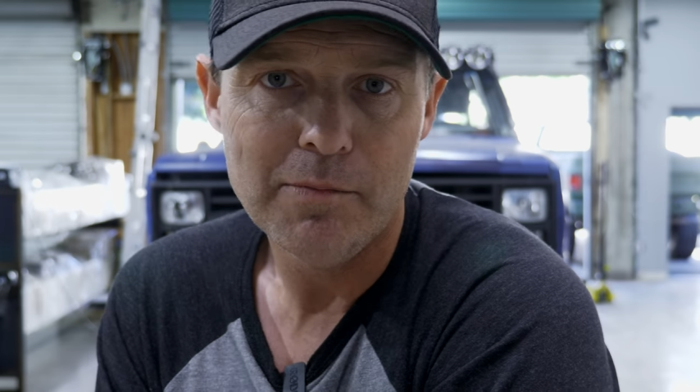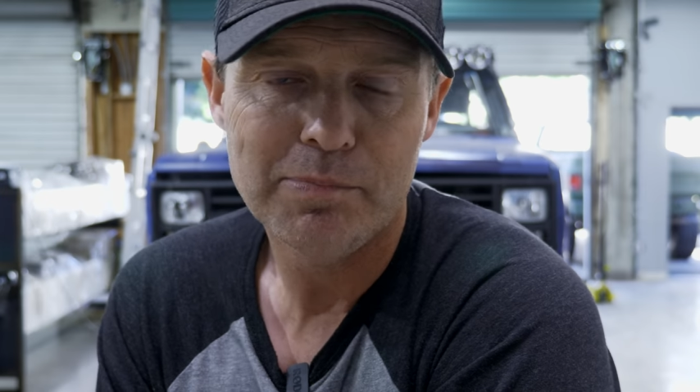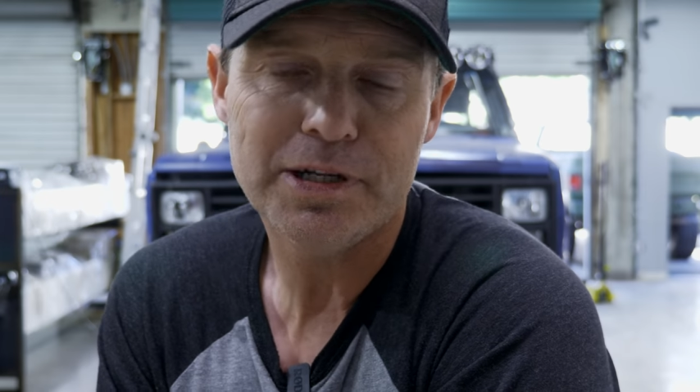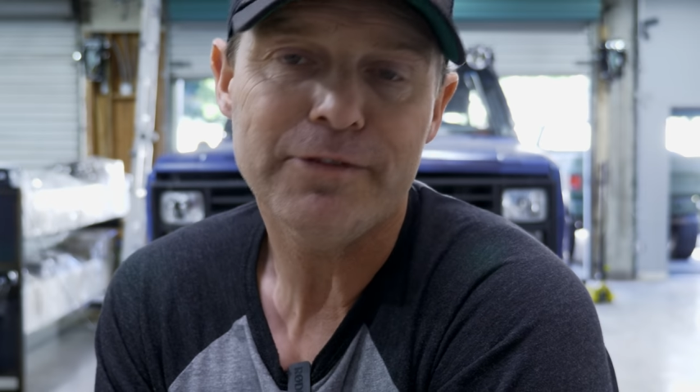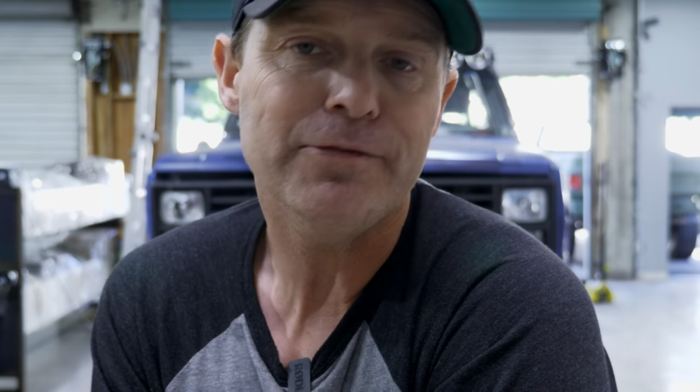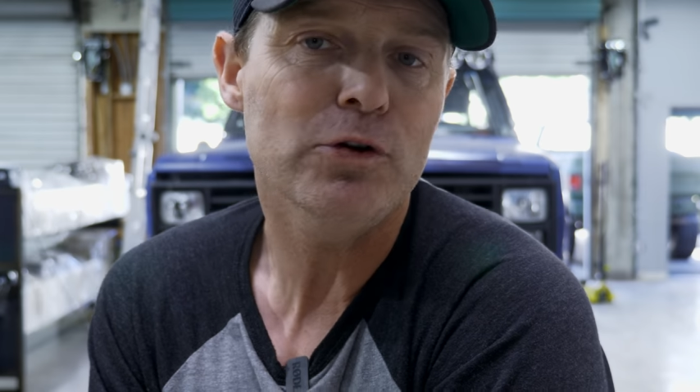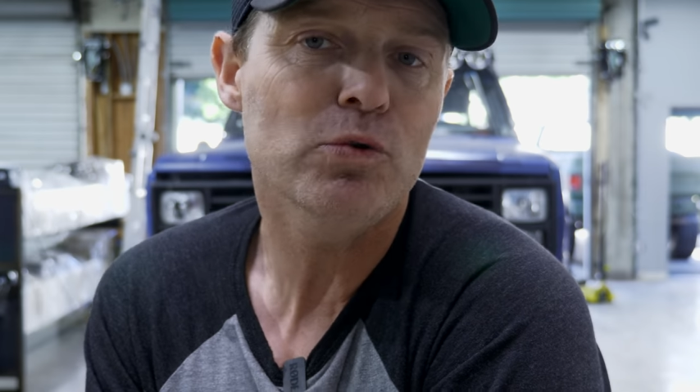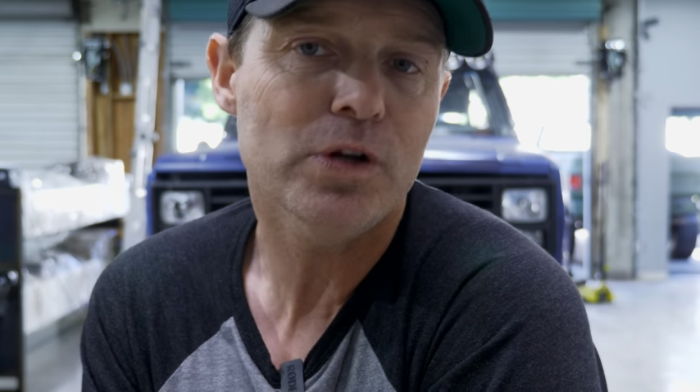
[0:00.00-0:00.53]
But
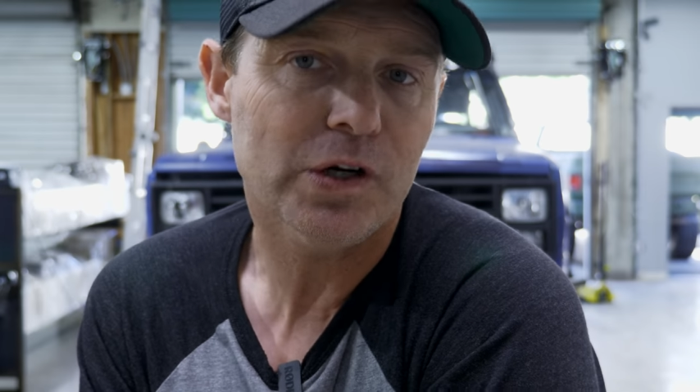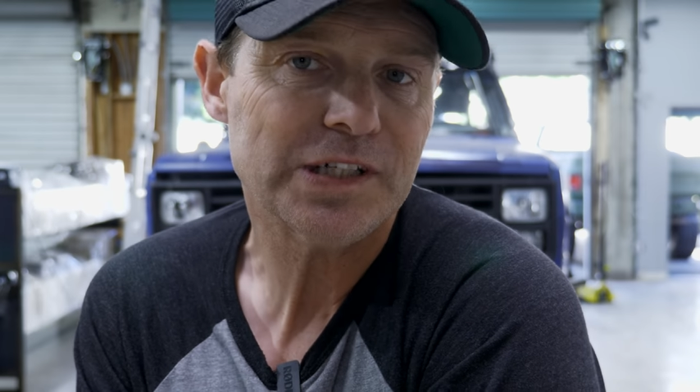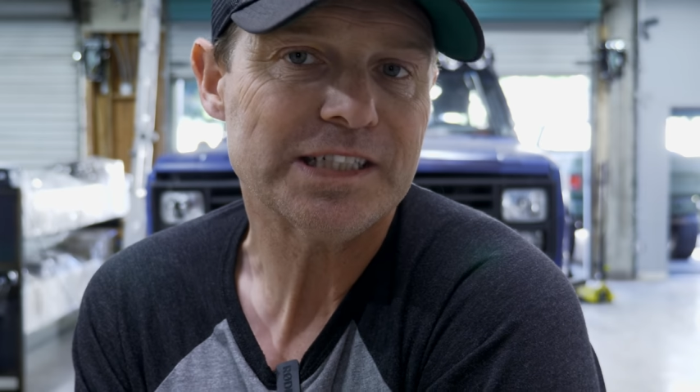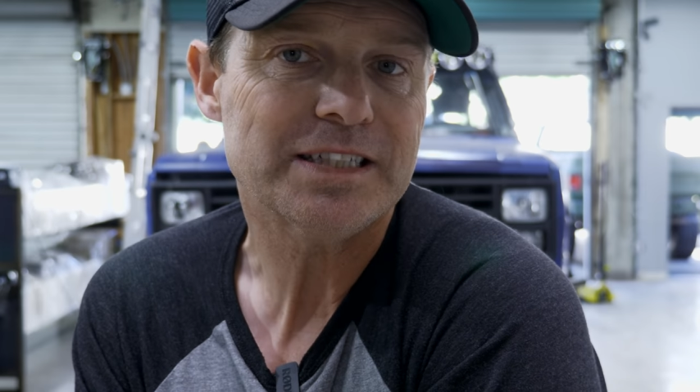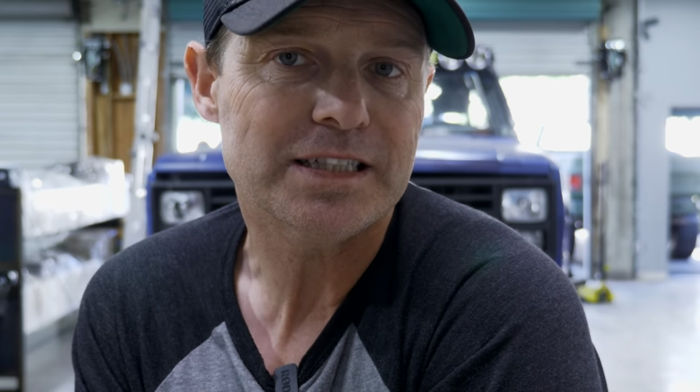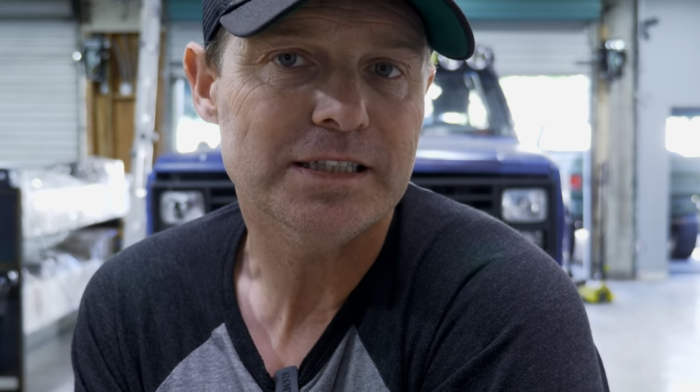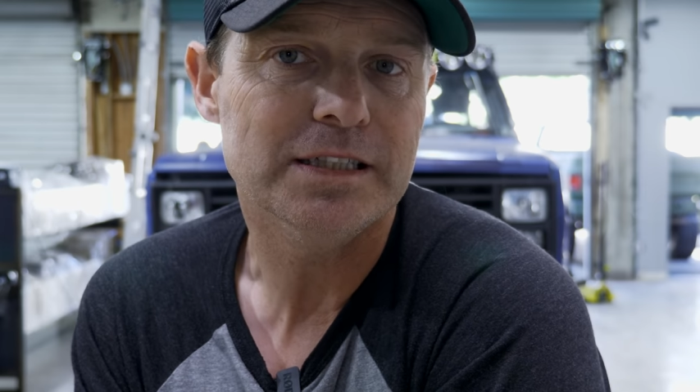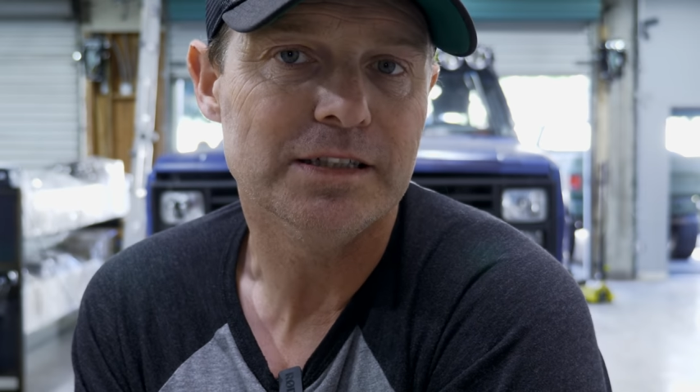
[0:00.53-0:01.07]
if you
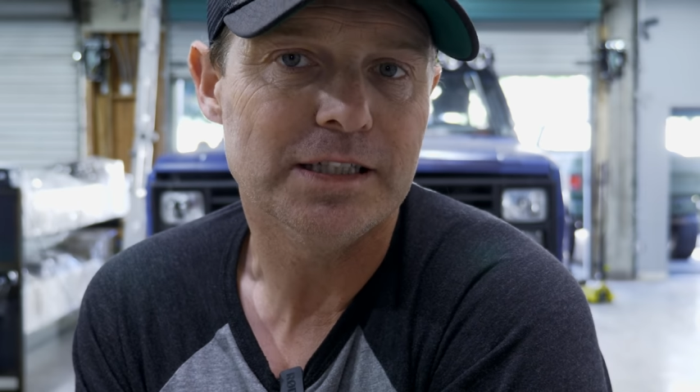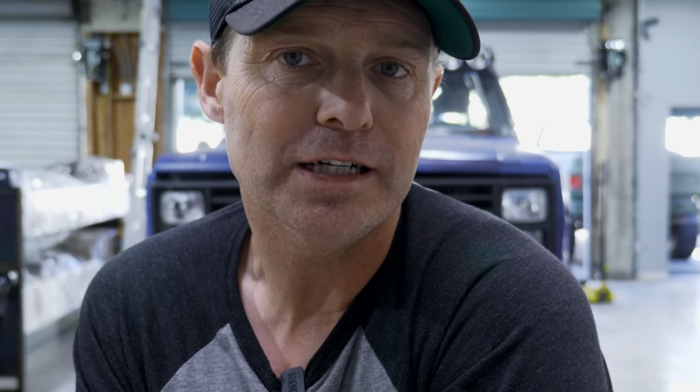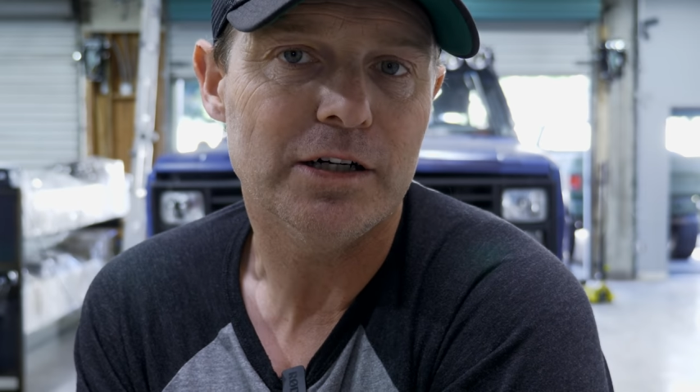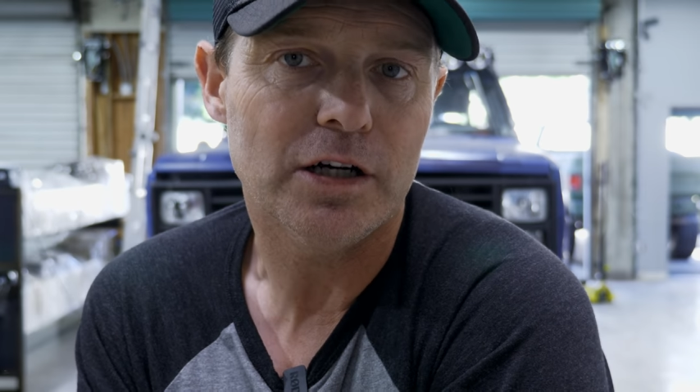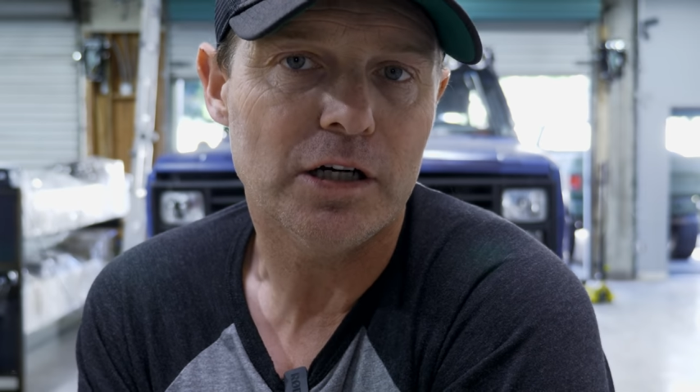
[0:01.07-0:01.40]
notice, there there